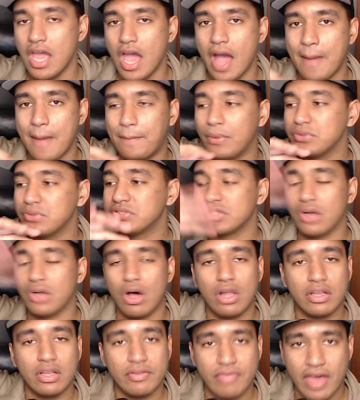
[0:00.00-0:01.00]
I posted
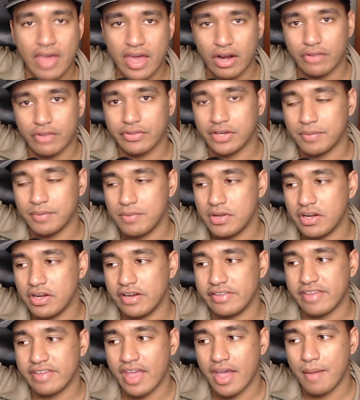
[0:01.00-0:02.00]
all of that on the community
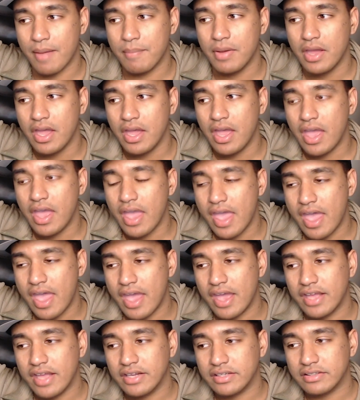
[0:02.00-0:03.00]
tab
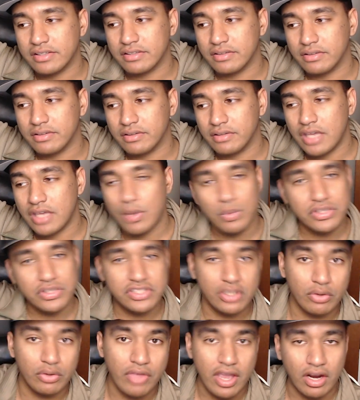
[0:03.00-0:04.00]
and it was
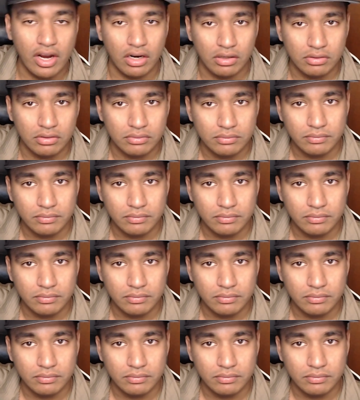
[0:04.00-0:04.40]
still there.